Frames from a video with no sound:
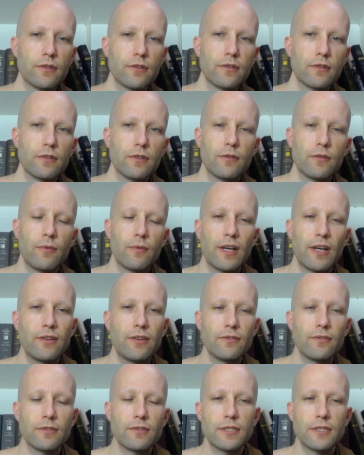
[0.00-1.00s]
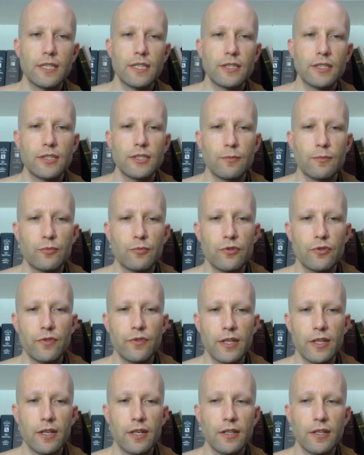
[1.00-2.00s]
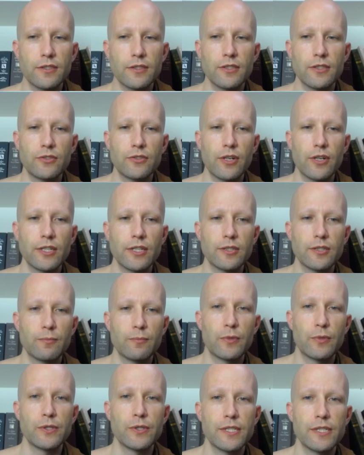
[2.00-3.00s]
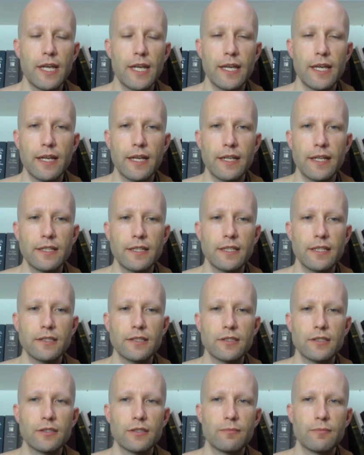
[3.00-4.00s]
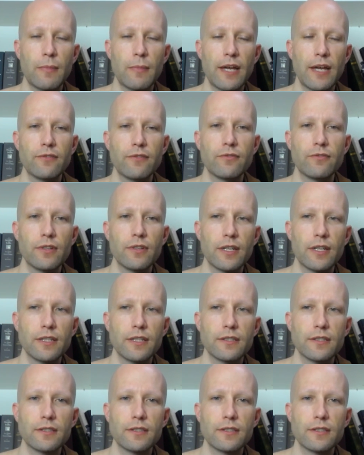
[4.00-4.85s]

Well, I don't teach improving concentration per se, I teach mindfulness.